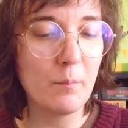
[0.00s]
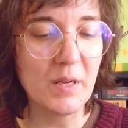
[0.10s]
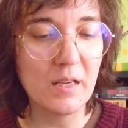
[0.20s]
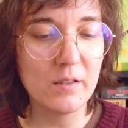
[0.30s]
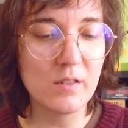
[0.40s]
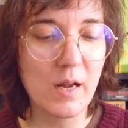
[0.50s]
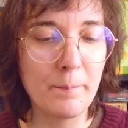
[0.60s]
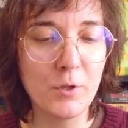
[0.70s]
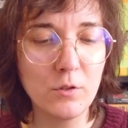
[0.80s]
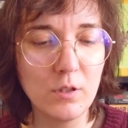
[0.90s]
because
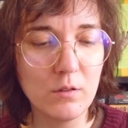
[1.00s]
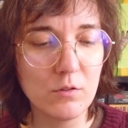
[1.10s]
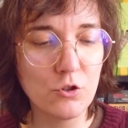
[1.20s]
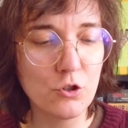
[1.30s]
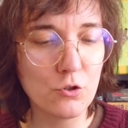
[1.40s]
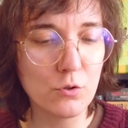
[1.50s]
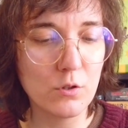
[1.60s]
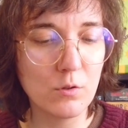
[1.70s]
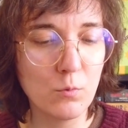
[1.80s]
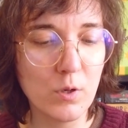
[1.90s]
I'm not
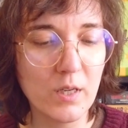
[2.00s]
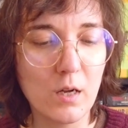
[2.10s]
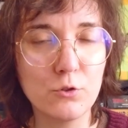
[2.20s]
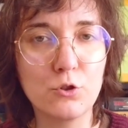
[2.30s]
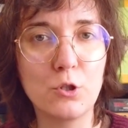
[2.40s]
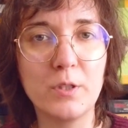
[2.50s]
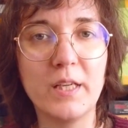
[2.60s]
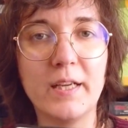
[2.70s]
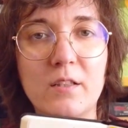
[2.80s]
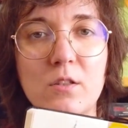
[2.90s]
sure what I'll draw
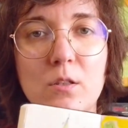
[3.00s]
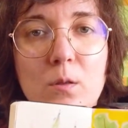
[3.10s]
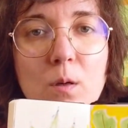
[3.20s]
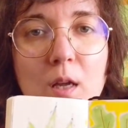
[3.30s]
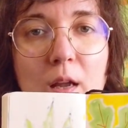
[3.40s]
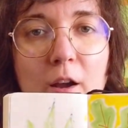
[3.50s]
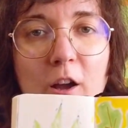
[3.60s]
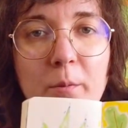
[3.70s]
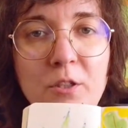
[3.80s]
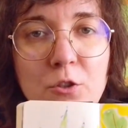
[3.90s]
yet. So
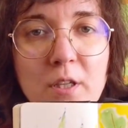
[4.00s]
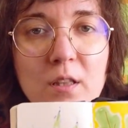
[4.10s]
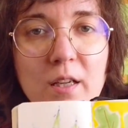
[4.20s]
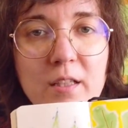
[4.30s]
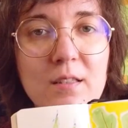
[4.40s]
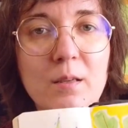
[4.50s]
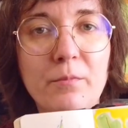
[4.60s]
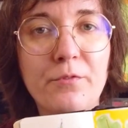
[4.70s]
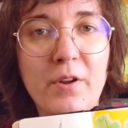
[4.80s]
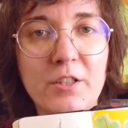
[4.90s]
I've been trying like
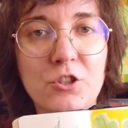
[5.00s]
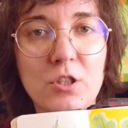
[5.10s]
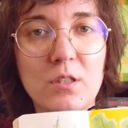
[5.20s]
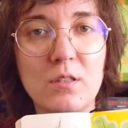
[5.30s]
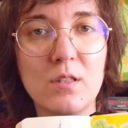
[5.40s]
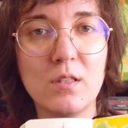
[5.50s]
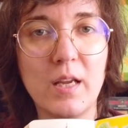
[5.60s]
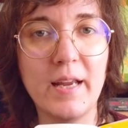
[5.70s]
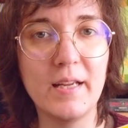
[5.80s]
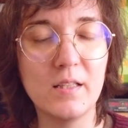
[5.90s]
some veggies
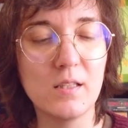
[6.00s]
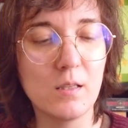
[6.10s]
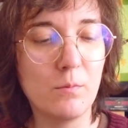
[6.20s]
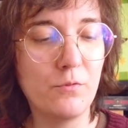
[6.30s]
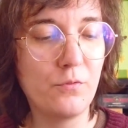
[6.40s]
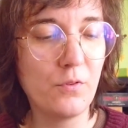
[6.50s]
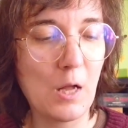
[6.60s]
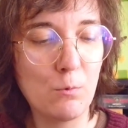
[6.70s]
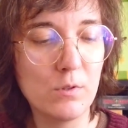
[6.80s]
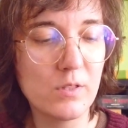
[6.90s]
and some
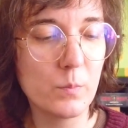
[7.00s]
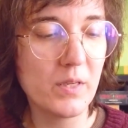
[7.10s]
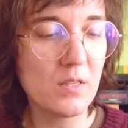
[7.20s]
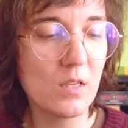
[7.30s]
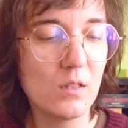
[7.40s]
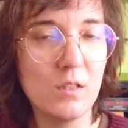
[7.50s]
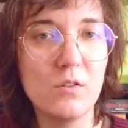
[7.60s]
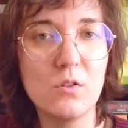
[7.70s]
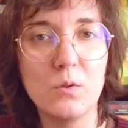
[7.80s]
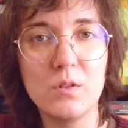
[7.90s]
flowers
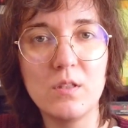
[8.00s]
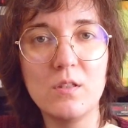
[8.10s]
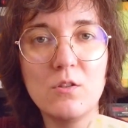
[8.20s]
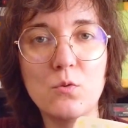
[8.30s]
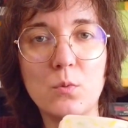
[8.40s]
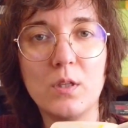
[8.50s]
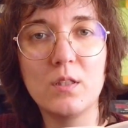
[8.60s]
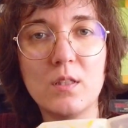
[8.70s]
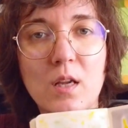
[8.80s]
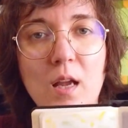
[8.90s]
basically. So this is
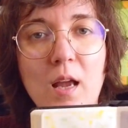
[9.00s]
what